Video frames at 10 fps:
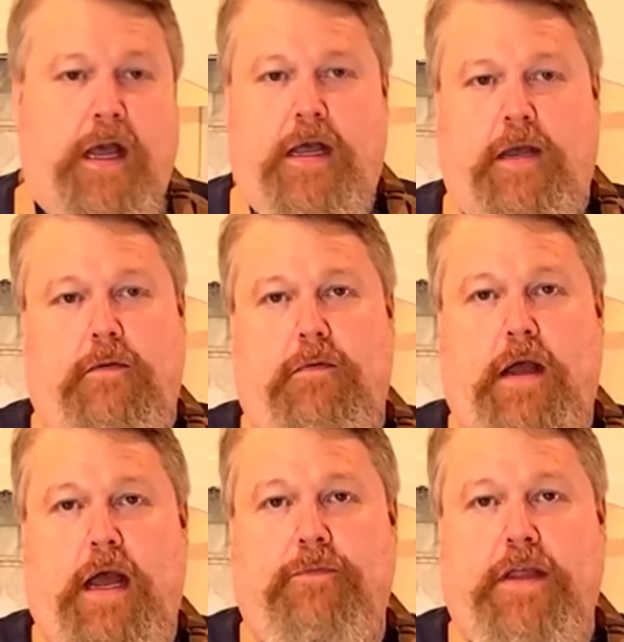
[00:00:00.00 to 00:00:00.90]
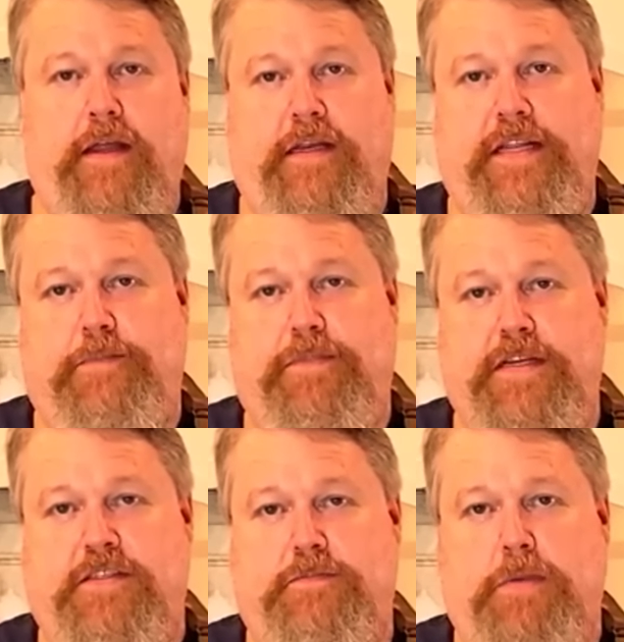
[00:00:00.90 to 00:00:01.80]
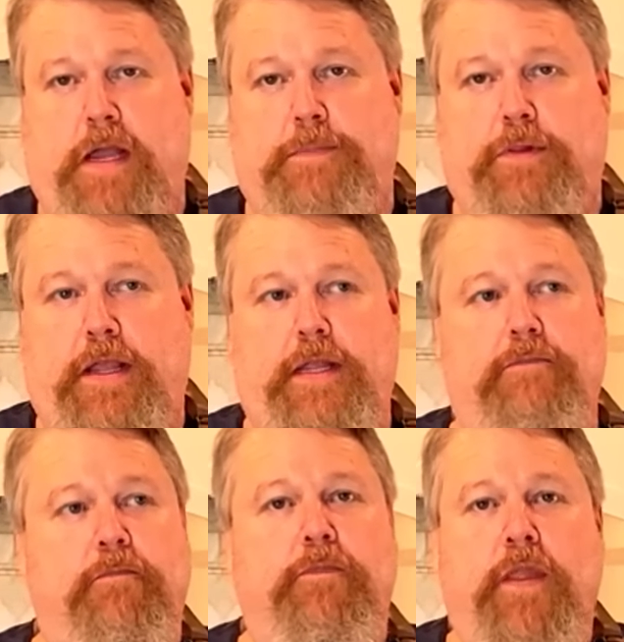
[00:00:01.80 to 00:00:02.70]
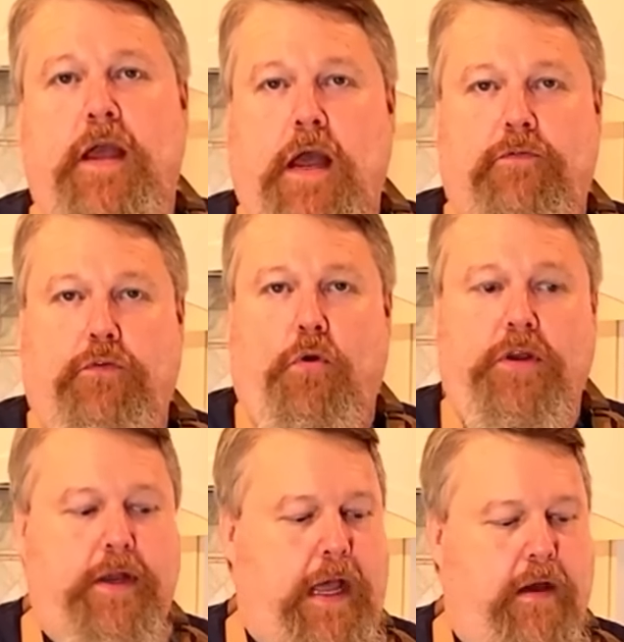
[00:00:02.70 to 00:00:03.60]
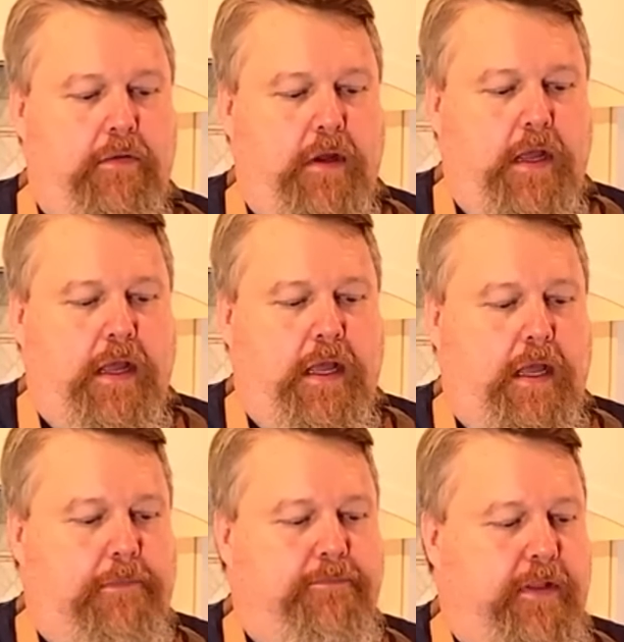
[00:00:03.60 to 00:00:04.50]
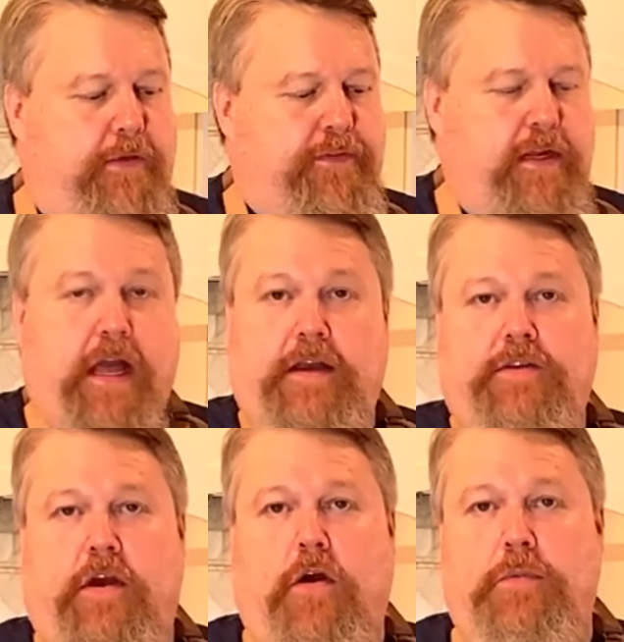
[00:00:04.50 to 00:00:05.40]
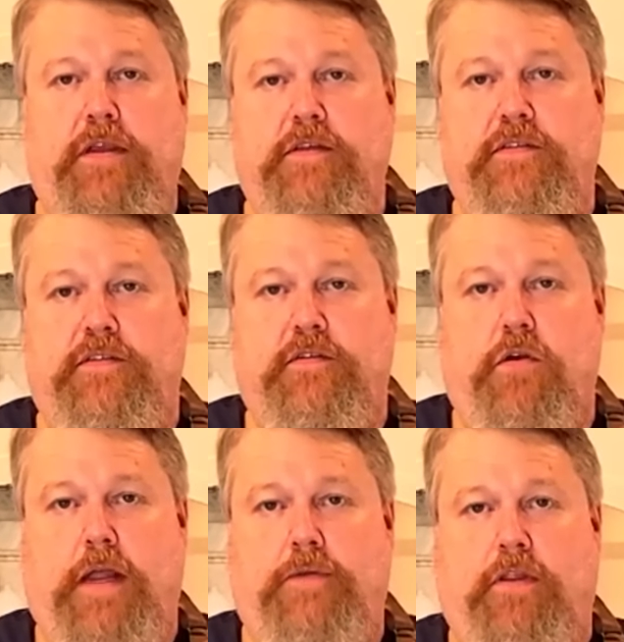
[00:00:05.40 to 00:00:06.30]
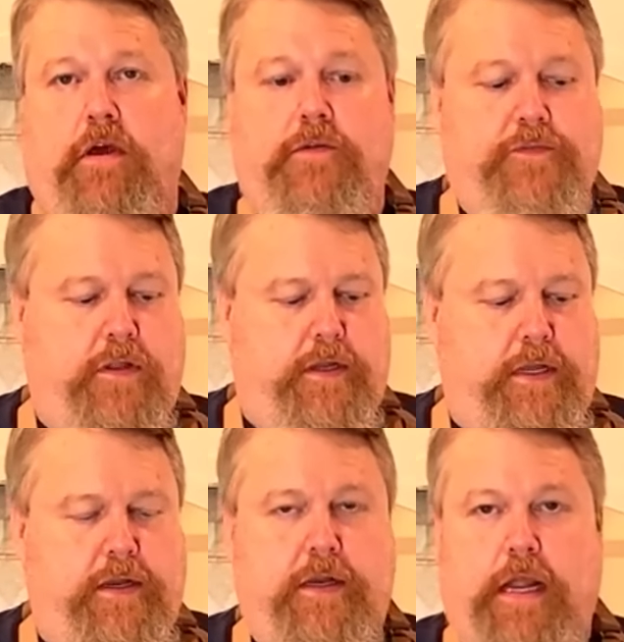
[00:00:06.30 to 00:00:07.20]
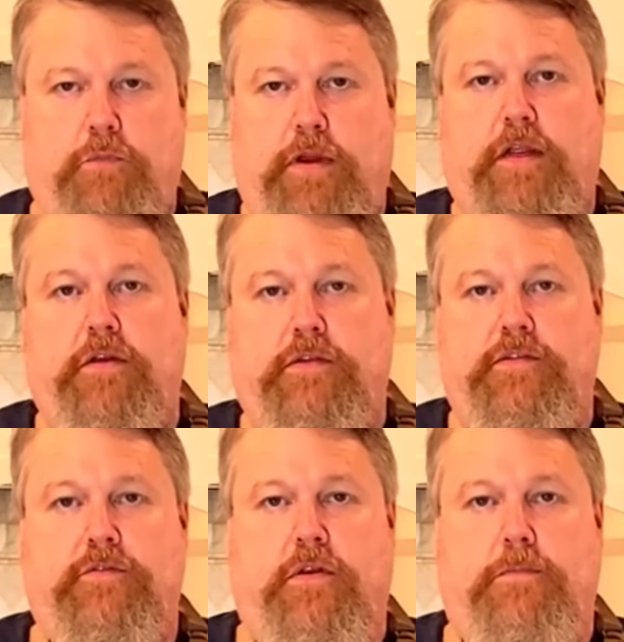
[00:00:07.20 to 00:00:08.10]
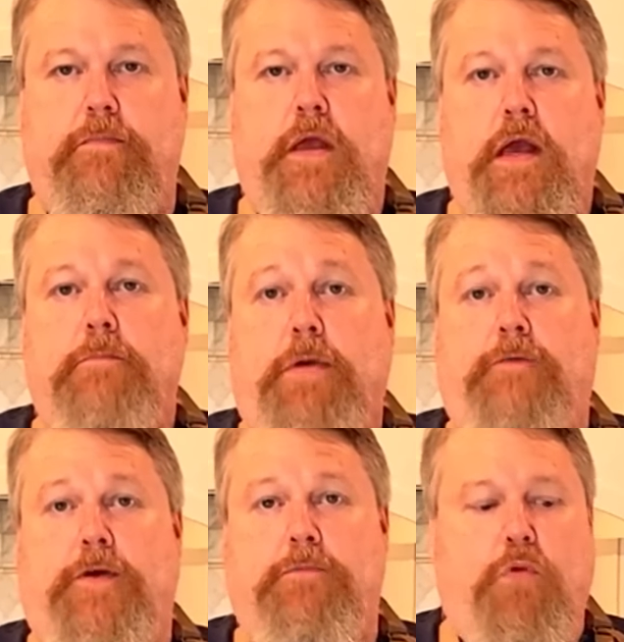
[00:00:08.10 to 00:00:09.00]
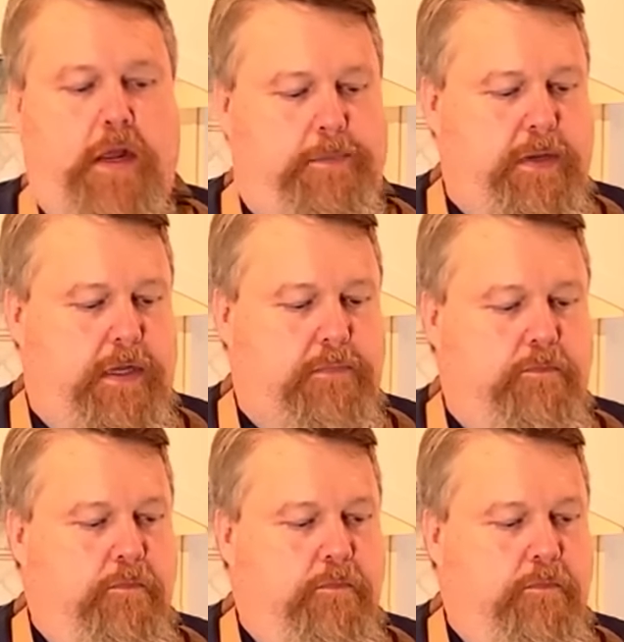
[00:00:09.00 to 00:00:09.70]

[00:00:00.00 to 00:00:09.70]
I've got a deep dish pie plate. I've rolled it out. I've left it kind of tall because this is going to have a lot of filling in it. And when it cooks, it's going to puff up quite a bit.